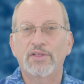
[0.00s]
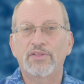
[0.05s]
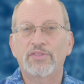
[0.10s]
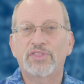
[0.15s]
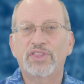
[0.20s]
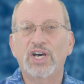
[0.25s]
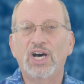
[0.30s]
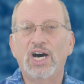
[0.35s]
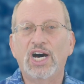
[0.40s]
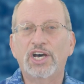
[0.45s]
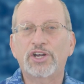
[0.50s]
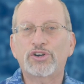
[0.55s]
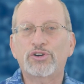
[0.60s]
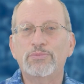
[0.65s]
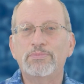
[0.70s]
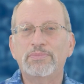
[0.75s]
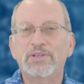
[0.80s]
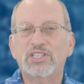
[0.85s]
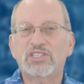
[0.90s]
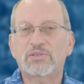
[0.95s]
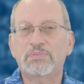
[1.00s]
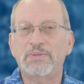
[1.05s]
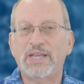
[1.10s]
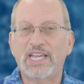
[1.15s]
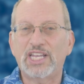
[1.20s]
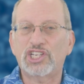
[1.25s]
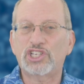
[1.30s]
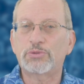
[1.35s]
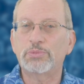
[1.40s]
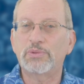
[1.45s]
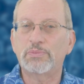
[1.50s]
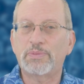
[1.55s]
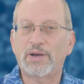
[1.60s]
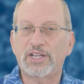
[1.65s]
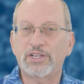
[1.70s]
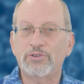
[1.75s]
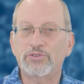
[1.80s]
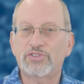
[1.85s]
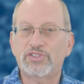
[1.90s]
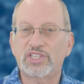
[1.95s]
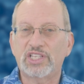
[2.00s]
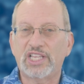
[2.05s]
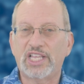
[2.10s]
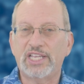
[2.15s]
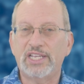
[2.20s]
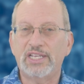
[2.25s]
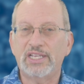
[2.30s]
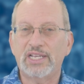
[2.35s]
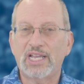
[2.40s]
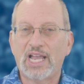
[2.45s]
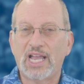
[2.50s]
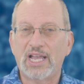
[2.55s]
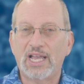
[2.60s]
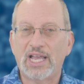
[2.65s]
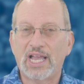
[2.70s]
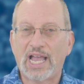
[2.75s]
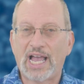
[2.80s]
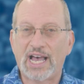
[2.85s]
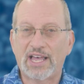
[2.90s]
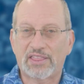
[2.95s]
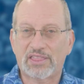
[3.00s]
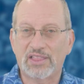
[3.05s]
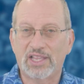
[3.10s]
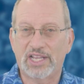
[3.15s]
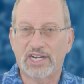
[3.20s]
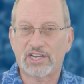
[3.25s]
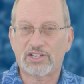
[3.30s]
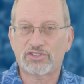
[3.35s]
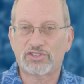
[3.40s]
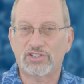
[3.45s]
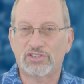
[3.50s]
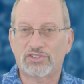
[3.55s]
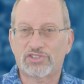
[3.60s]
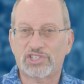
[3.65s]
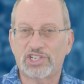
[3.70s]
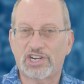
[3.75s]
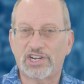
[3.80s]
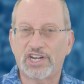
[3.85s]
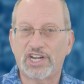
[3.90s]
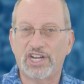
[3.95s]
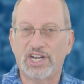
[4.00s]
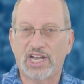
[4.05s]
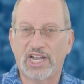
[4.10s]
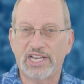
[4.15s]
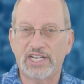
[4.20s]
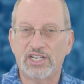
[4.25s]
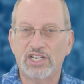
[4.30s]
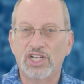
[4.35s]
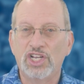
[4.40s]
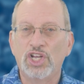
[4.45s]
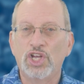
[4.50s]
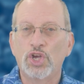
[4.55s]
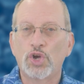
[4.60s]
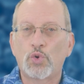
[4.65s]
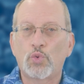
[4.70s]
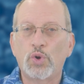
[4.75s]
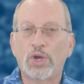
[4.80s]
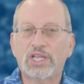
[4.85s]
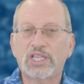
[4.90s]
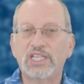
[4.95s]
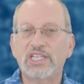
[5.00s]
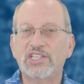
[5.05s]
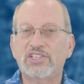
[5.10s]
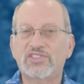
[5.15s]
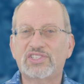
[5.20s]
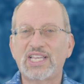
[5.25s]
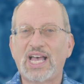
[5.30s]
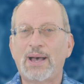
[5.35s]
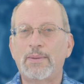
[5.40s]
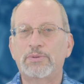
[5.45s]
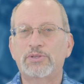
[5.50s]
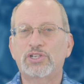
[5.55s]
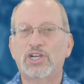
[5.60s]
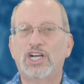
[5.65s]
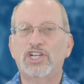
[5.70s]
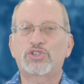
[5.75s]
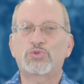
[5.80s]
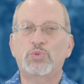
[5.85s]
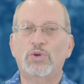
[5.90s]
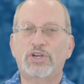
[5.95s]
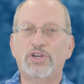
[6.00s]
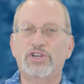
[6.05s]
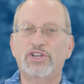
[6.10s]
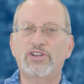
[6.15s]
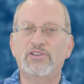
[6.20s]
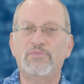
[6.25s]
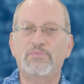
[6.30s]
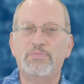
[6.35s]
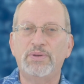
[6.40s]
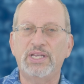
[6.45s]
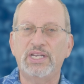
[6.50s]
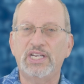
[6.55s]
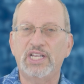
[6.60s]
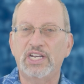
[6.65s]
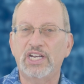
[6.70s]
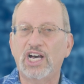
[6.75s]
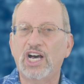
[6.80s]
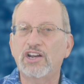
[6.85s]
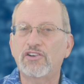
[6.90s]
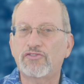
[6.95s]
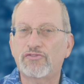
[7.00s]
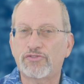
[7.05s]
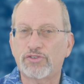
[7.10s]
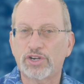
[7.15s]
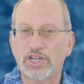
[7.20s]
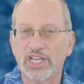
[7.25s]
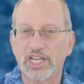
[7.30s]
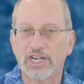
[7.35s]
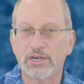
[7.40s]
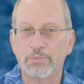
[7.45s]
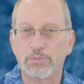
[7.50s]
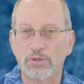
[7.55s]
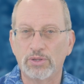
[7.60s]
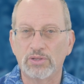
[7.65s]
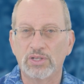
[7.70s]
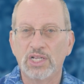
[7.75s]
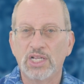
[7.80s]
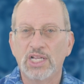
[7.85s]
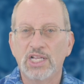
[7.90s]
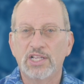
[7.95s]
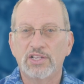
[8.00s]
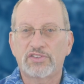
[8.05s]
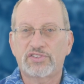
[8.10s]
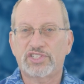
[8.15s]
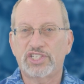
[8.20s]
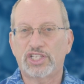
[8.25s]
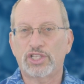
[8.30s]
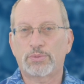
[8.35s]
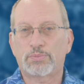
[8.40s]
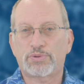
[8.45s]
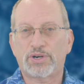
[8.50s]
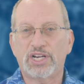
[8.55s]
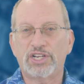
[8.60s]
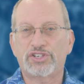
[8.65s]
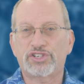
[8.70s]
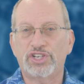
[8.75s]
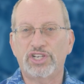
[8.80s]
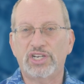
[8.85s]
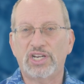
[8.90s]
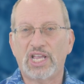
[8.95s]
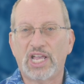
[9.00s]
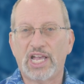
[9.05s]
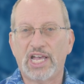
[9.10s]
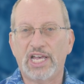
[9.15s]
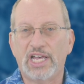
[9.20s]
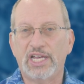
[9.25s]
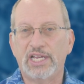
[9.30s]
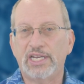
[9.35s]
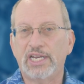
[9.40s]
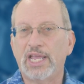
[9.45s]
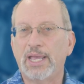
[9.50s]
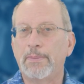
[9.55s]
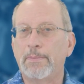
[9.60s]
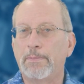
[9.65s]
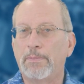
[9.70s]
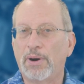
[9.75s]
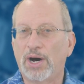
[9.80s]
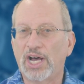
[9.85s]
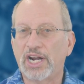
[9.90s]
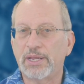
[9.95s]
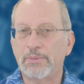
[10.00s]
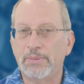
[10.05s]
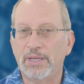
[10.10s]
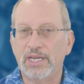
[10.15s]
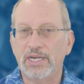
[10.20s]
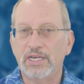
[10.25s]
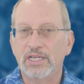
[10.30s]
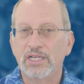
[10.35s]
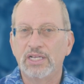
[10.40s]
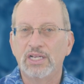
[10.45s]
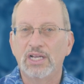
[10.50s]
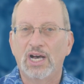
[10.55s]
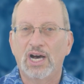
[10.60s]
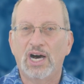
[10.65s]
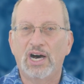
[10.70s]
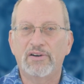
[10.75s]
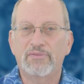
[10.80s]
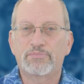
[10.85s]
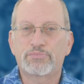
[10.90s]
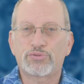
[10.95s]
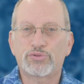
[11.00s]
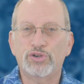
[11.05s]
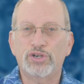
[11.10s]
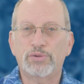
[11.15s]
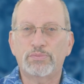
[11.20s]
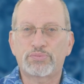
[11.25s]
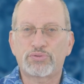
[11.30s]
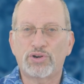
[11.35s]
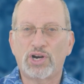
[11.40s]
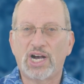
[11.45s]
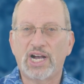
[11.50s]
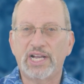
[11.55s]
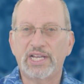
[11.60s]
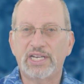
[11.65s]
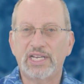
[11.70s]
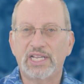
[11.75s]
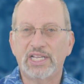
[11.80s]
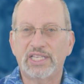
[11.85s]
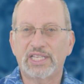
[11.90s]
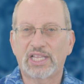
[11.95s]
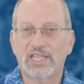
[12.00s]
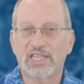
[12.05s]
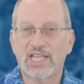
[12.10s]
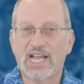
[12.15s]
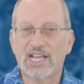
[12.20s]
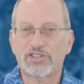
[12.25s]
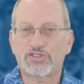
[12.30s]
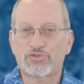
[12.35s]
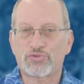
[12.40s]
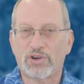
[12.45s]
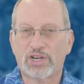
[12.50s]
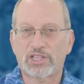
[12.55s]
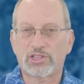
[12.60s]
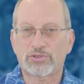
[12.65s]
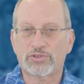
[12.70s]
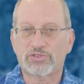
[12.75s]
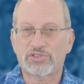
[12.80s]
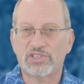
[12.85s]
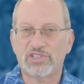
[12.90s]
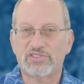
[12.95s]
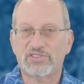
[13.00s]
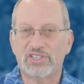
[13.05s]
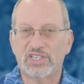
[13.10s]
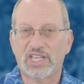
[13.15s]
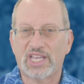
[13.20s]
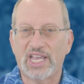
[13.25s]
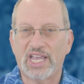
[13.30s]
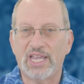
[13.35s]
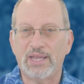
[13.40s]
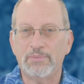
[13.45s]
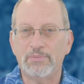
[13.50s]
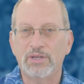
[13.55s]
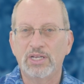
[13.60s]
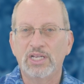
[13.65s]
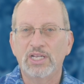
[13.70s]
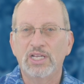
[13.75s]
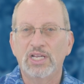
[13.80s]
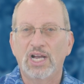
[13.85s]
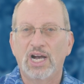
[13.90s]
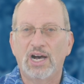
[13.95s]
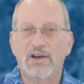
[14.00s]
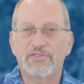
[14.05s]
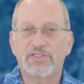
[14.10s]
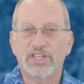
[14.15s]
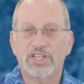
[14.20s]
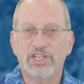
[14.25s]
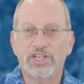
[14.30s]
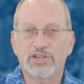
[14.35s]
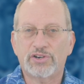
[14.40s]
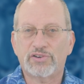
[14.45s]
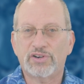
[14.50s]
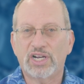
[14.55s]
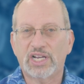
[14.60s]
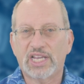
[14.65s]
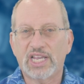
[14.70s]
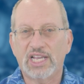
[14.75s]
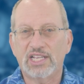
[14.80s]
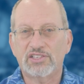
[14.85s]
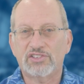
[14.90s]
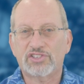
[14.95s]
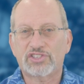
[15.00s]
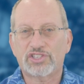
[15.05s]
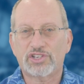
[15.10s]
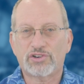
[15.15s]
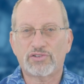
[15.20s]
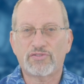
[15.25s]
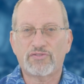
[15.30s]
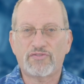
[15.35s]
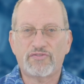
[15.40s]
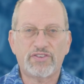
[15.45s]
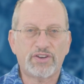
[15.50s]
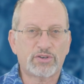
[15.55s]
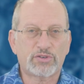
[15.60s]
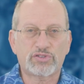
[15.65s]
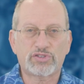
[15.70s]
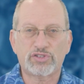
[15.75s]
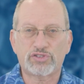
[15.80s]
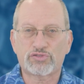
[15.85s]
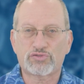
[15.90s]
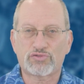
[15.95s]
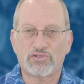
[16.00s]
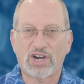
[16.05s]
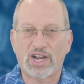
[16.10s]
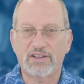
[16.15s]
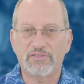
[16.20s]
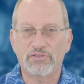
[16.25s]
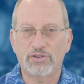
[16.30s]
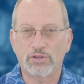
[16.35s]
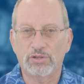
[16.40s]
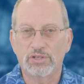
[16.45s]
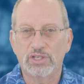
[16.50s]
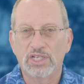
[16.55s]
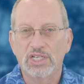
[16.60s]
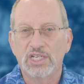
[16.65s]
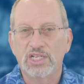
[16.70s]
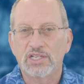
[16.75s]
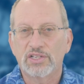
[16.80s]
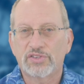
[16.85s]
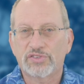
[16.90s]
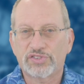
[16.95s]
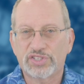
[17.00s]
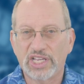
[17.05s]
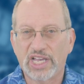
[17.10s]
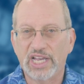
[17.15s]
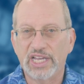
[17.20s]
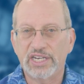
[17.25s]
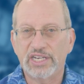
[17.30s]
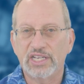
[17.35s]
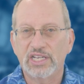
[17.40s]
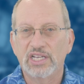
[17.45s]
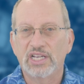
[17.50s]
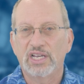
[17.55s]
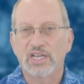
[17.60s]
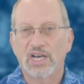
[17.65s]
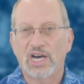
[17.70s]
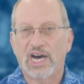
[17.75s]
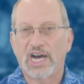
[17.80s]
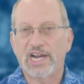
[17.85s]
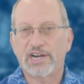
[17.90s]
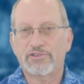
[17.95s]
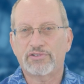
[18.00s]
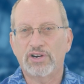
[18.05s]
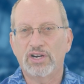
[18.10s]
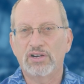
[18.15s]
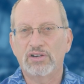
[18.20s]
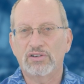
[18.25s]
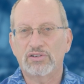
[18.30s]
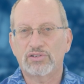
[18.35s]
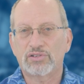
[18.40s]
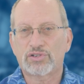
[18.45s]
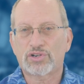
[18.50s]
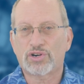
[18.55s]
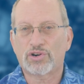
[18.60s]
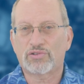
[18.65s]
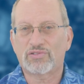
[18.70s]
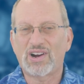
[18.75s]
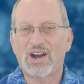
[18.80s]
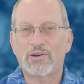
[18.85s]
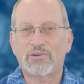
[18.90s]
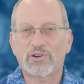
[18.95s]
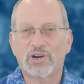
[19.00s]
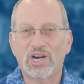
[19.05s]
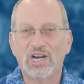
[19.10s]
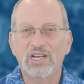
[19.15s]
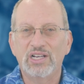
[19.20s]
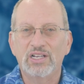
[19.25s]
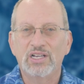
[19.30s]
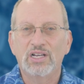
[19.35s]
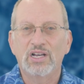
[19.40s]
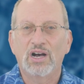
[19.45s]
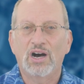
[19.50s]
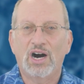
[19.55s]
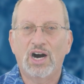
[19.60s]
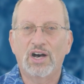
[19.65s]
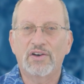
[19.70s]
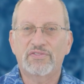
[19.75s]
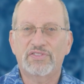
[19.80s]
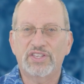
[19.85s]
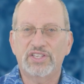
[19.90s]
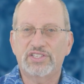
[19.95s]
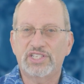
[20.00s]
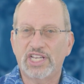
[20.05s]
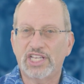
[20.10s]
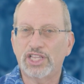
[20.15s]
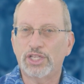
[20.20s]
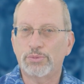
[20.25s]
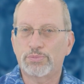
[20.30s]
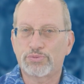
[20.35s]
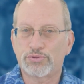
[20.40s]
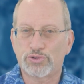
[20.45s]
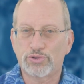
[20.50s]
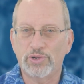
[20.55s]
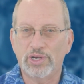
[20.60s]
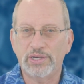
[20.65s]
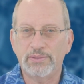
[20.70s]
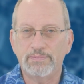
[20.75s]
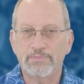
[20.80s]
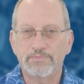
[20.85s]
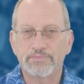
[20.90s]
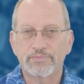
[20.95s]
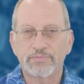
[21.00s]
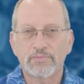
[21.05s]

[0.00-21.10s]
The utter mismanagement by UCLA athletics on Saturday night quickly sabotaged what could have been an unforgettable celebration and embodiment of Bruin pride in the last regular season game of the year against their fiercest rival, said Ira Guerrera of the Daily Bruin.